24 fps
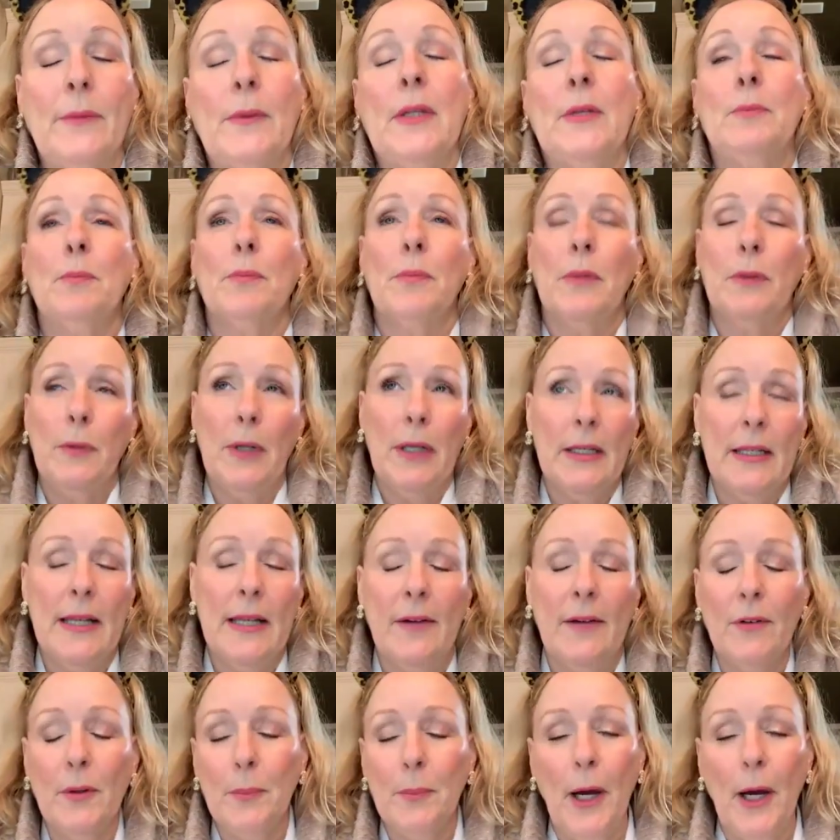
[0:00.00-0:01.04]
We had
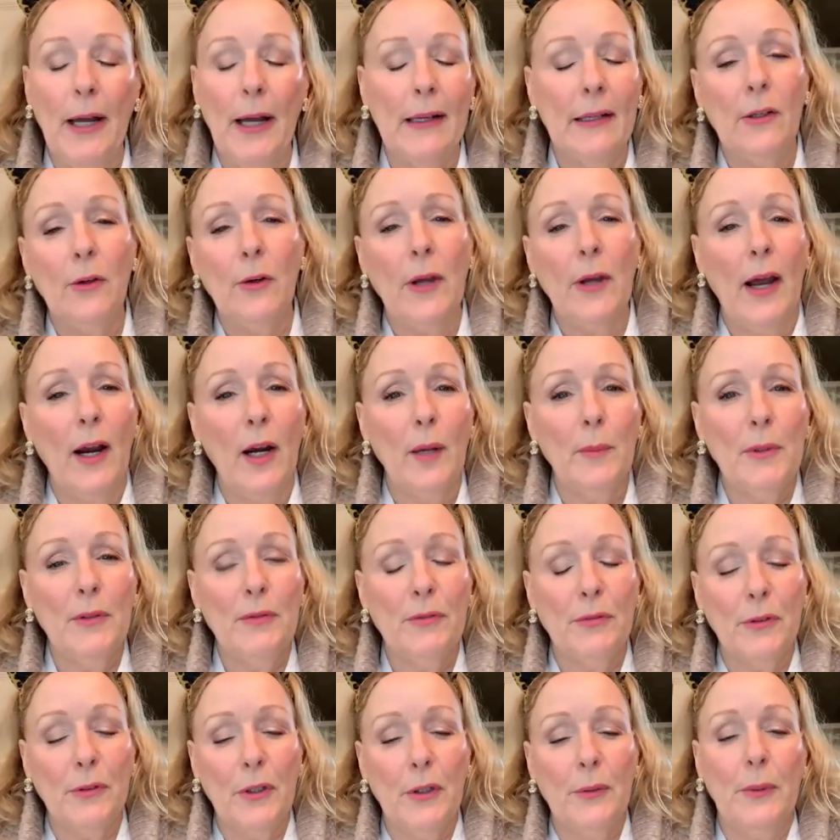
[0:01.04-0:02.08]
never bought a new car
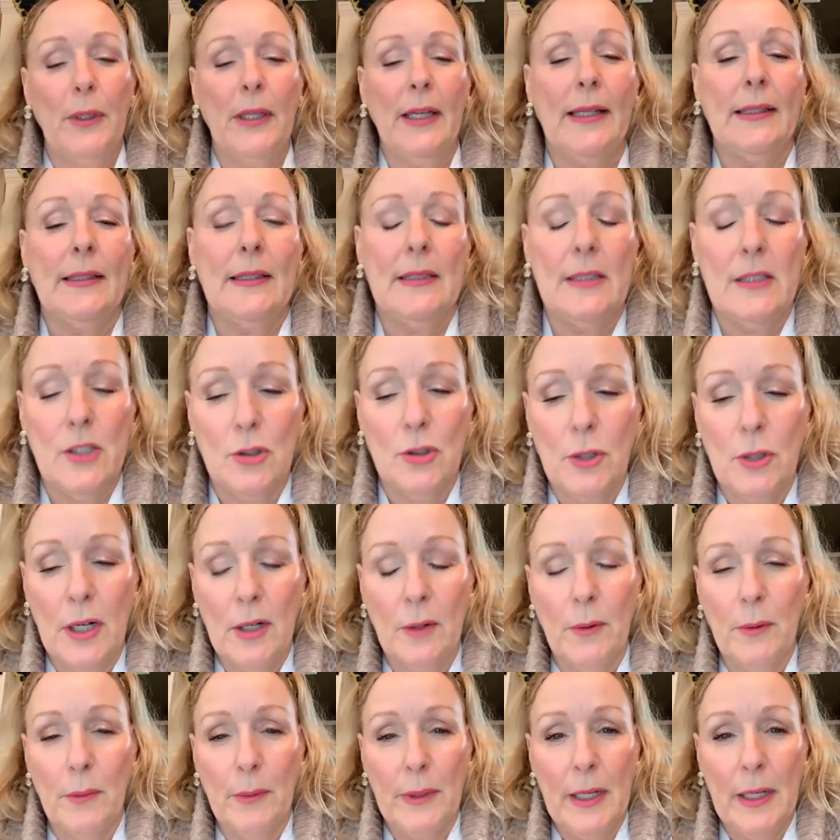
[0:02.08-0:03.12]
before. We had this
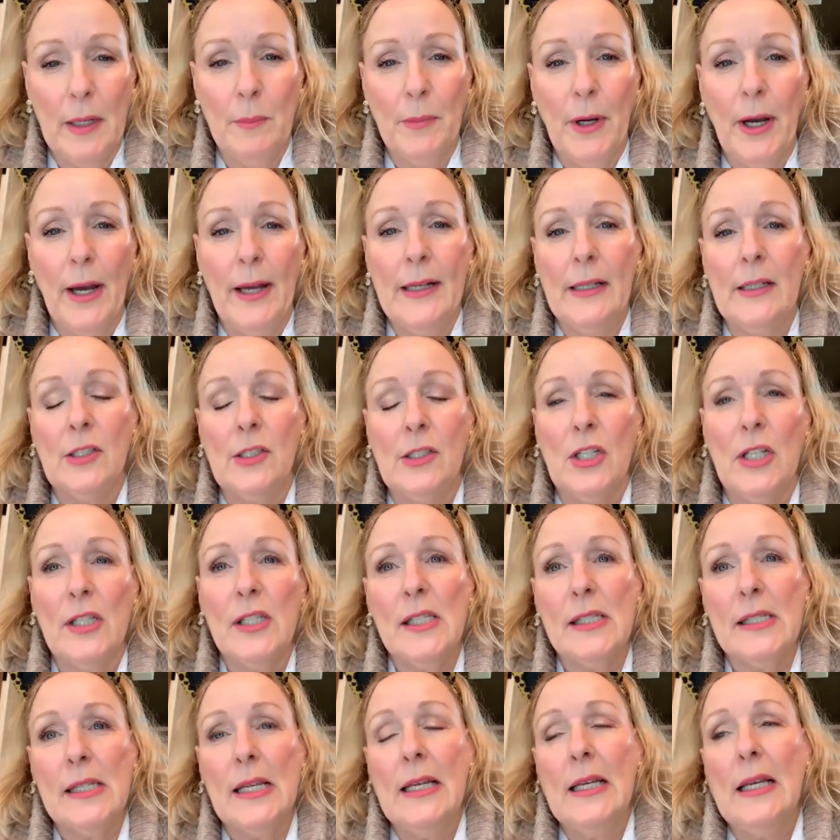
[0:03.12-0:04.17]
truck. We went and bought it.
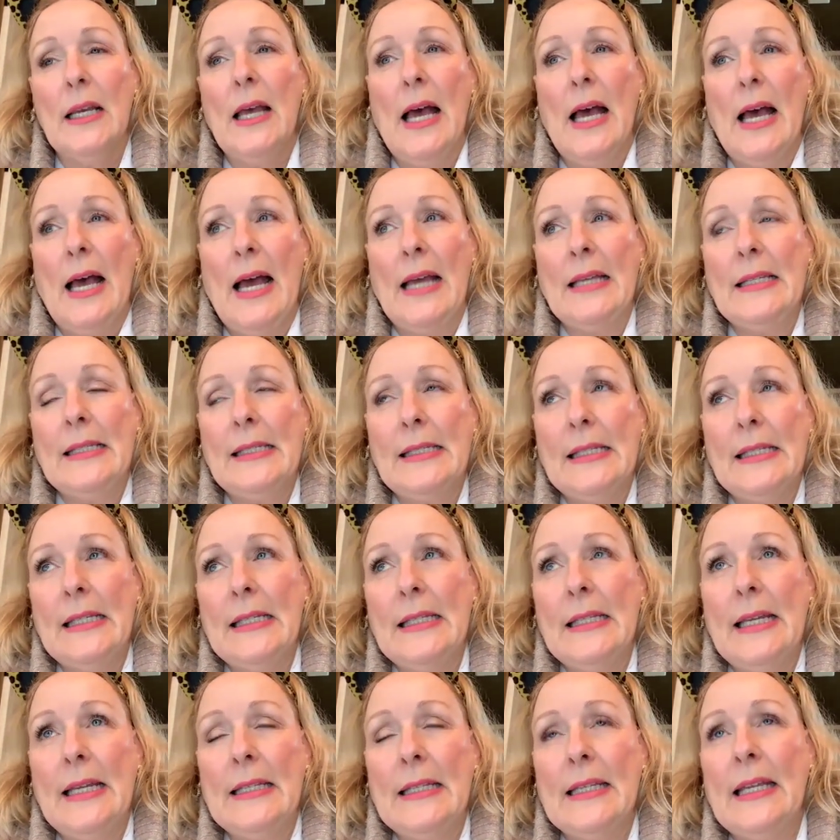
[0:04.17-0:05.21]
Just I
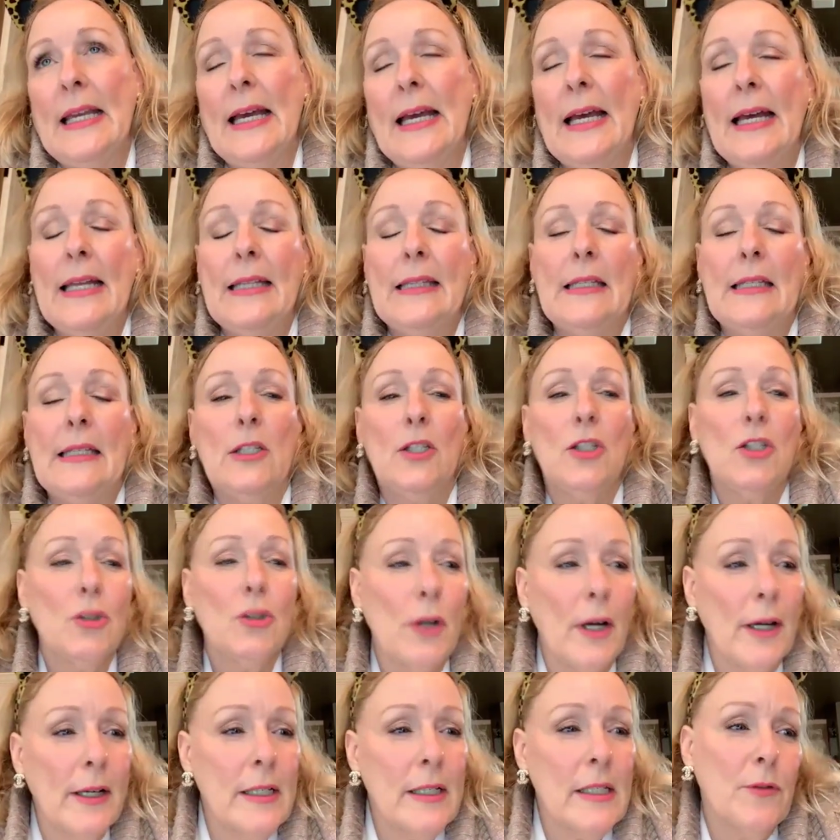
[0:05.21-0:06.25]
seen that they had these
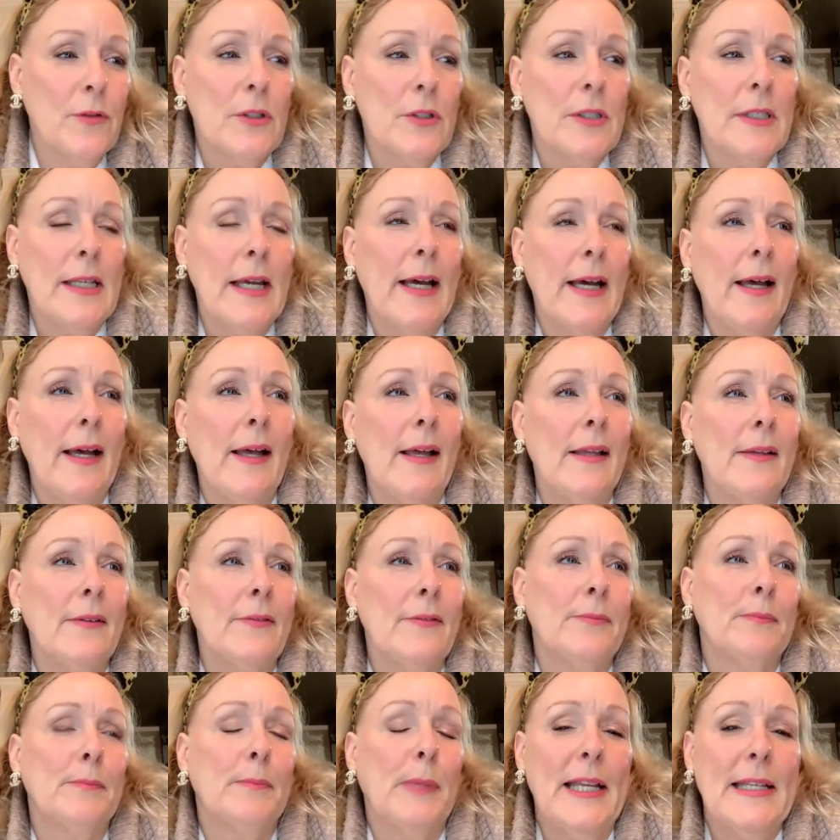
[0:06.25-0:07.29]
trucks for
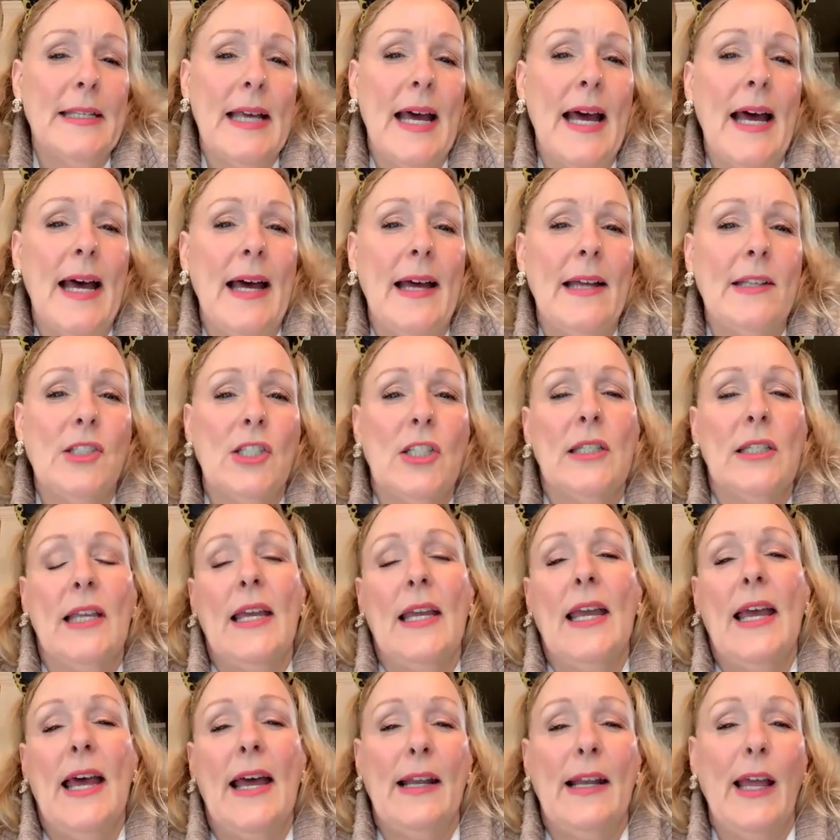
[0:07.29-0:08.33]
sale by Dodge, and
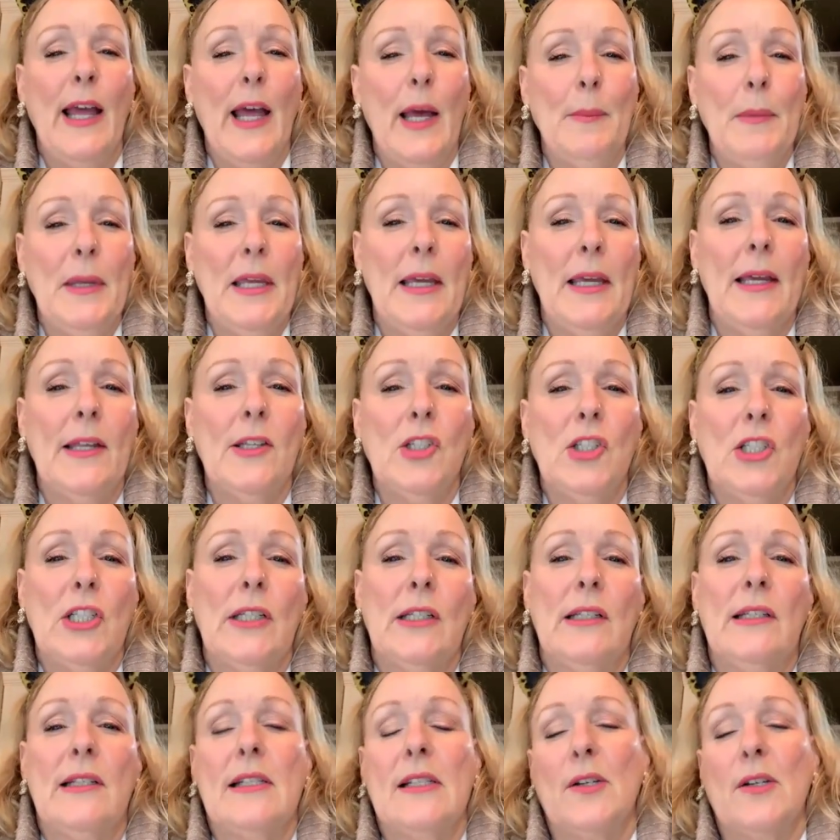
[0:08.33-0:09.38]
they had a Hemi
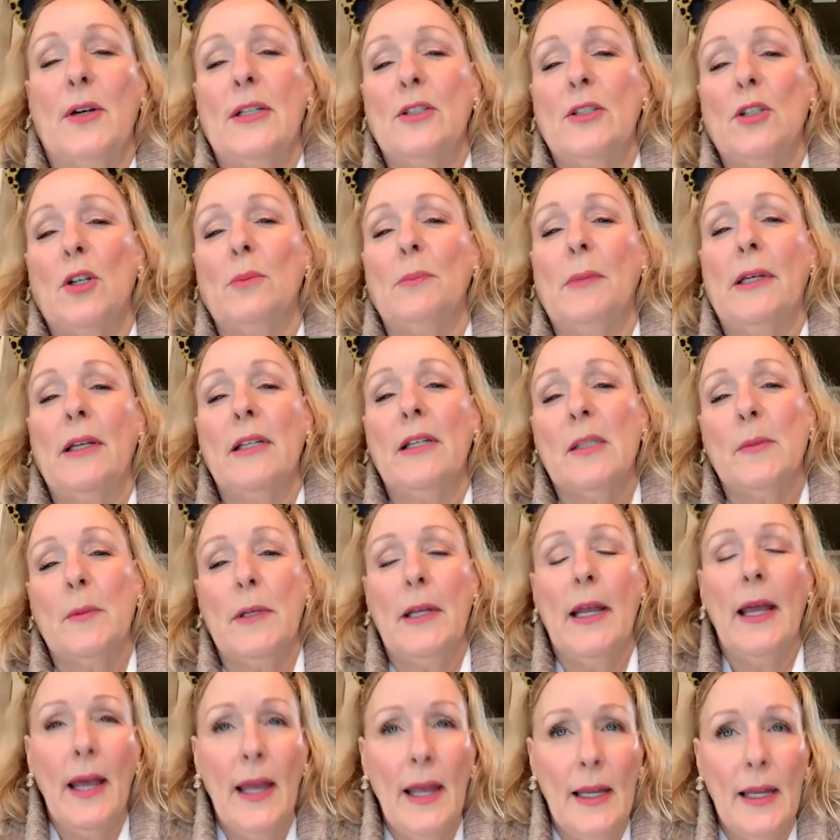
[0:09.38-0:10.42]
engine. And so I told my
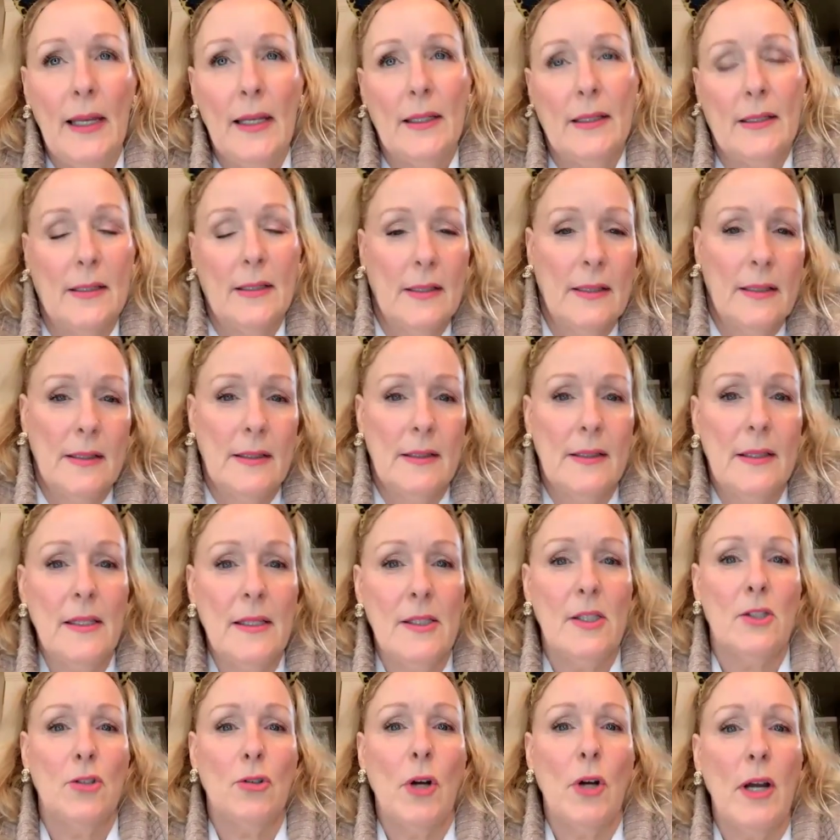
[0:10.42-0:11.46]
husband, "Hey,
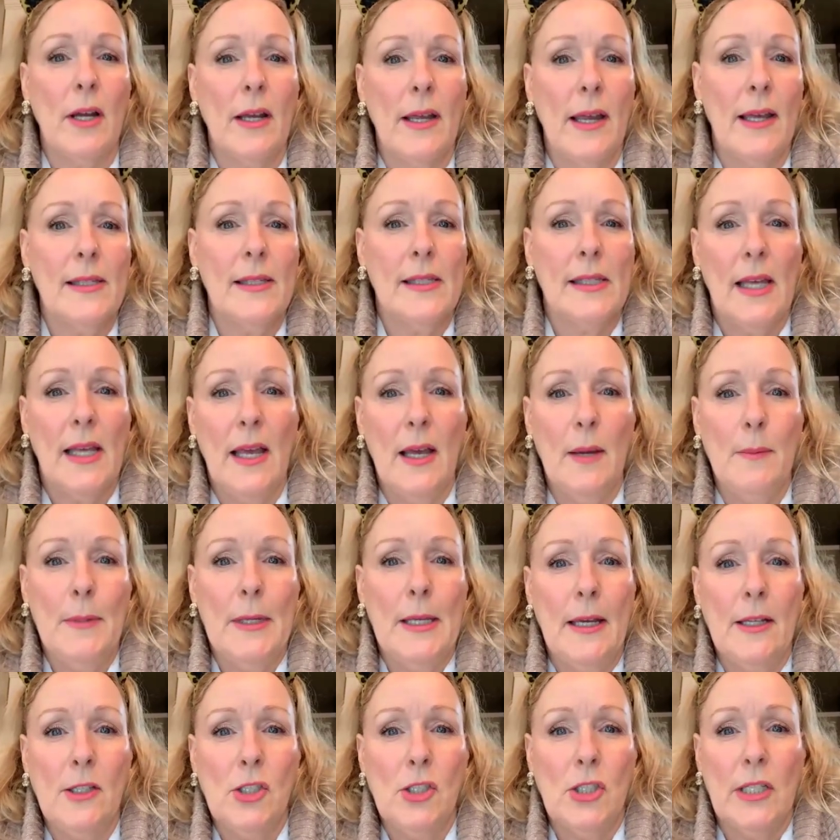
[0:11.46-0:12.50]
this truck has a
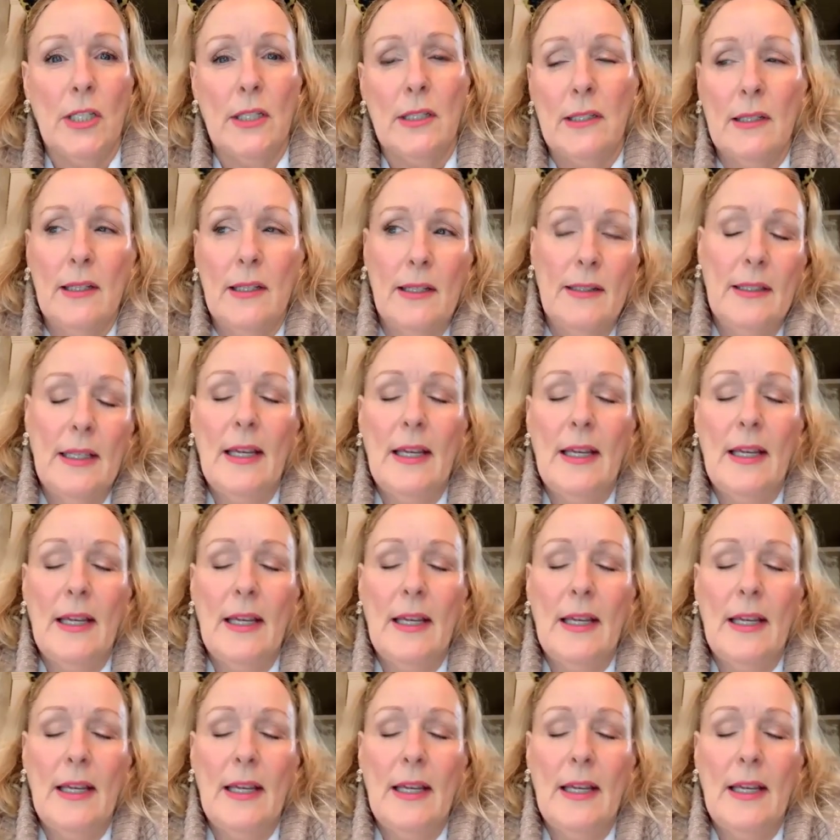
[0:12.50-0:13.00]
Hemi engine.